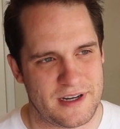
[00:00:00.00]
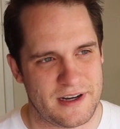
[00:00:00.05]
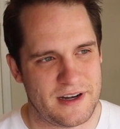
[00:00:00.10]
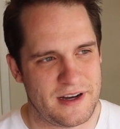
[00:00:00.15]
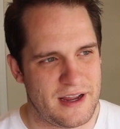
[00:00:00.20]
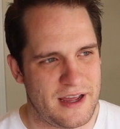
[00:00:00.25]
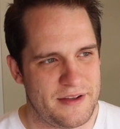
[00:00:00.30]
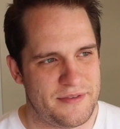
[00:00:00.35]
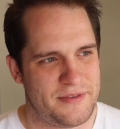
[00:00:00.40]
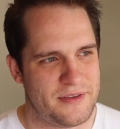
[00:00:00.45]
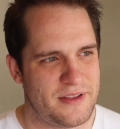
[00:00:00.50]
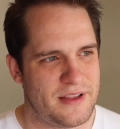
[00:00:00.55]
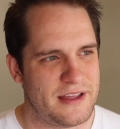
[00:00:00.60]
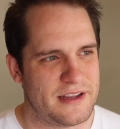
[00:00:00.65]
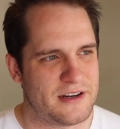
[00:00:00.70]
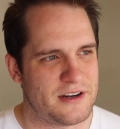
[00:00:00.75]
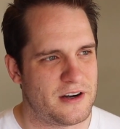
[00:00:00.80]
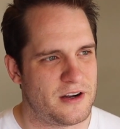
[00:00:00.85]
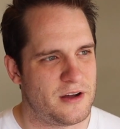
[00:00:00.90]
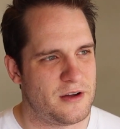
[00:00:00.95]
I feel
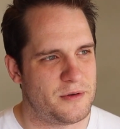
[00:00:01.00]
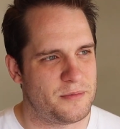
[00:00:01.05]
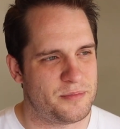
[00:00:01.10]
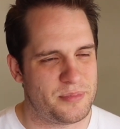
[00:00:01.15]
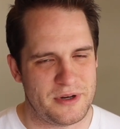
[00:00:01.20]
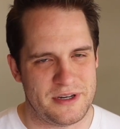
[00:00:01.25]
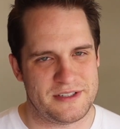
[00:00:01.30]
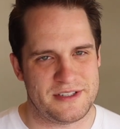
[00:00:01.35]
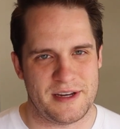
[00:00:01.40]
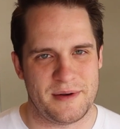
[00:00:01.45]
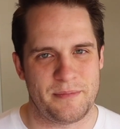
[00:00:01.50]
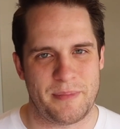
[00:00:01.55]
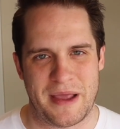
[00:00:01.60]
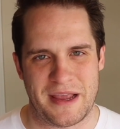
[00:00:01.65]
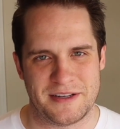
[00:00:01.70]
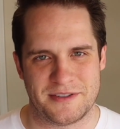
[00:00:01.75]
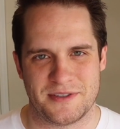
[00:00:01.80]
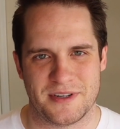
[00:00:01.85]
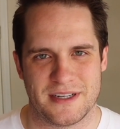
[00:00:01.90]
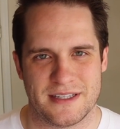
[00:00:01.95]
like are all preaching
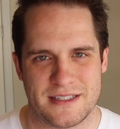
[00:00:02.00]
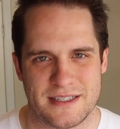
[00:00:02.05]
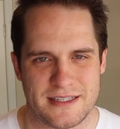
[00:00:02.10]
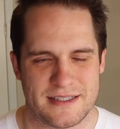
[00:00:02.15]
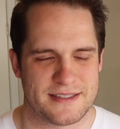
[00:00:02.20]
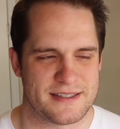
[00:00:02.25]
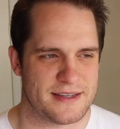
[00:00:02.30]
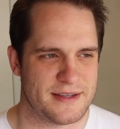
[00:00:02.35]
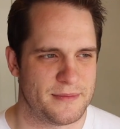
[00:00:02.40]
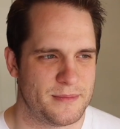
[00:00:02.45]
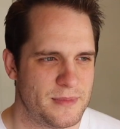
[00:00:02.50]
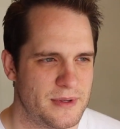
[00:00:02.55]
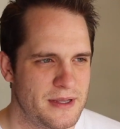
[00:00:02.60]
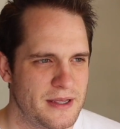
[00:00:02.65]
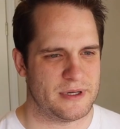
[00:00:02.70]
patriotism,